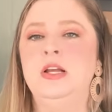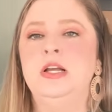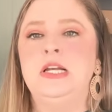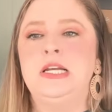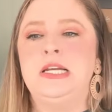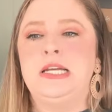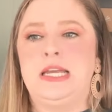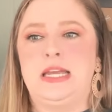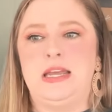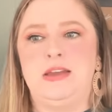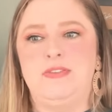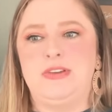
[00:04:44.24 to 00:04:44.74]

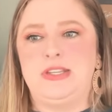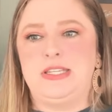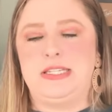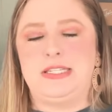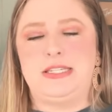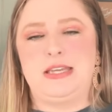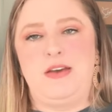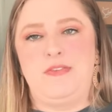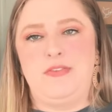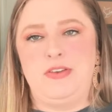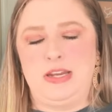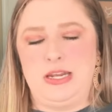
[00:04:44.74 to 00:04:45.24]
even
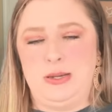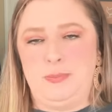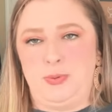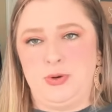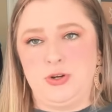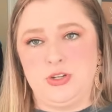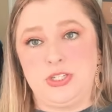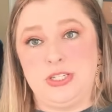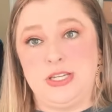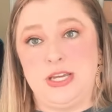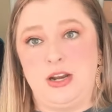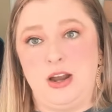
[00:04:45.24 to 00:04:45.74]

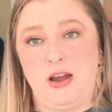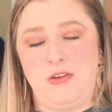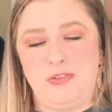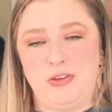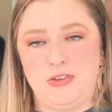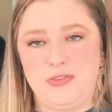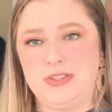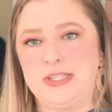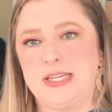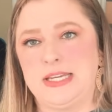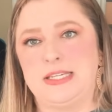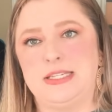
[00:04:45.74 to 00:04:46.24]
70% off
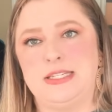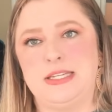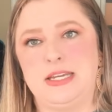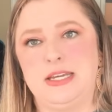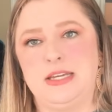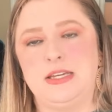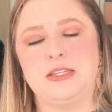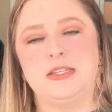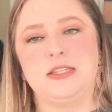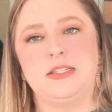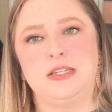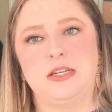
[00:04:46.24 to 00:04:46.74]
of 60
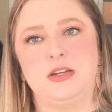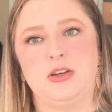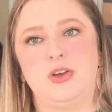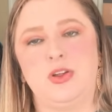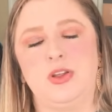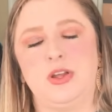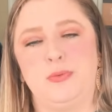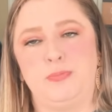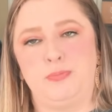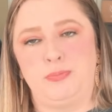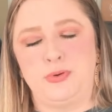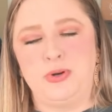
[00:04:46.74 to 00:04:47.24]
is still
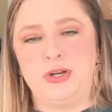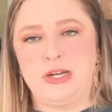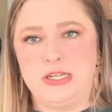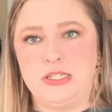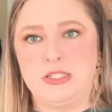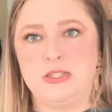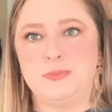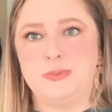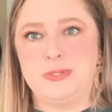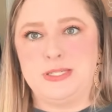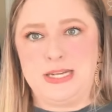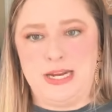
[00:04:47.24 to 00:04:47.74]
a pretty
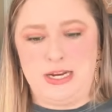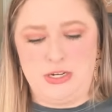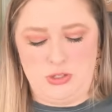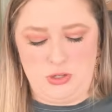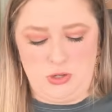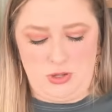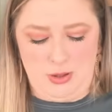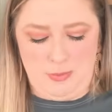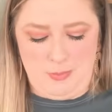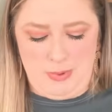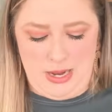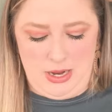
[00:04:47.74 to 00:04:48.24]

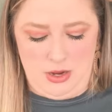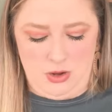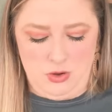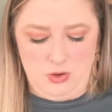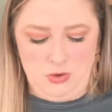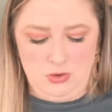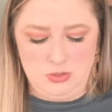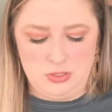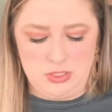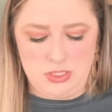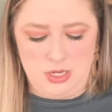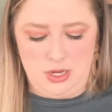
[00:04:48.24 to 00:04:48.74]
substantial
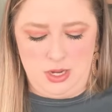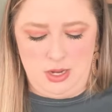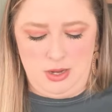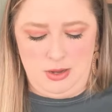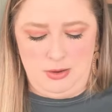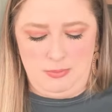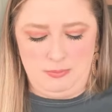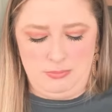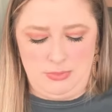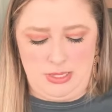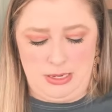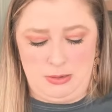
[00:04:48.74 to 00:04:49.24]
amount,
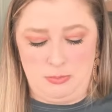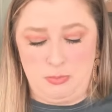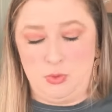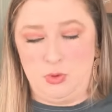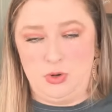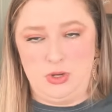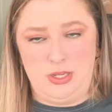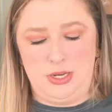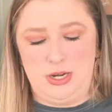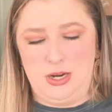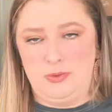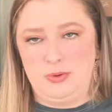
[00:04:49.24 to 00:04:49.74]
like
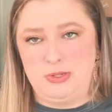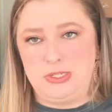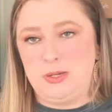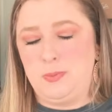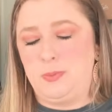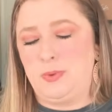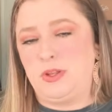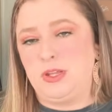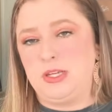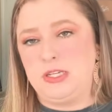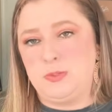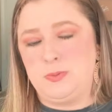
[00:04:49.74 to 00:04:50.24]
more than I would
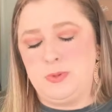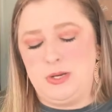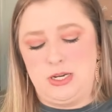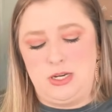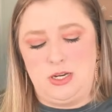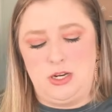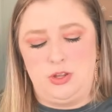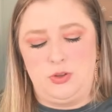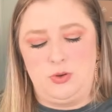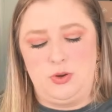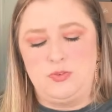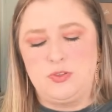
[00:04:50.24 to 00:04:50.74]
typically spend at
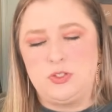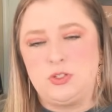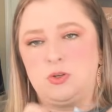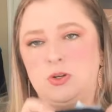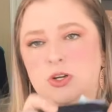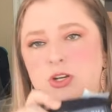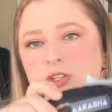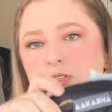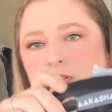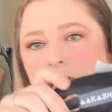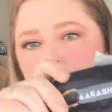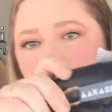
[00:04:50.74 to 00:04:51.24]
a thrift
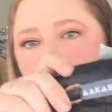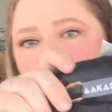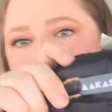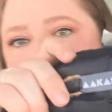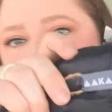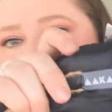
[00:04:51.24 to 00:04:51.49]
store. So I wanted to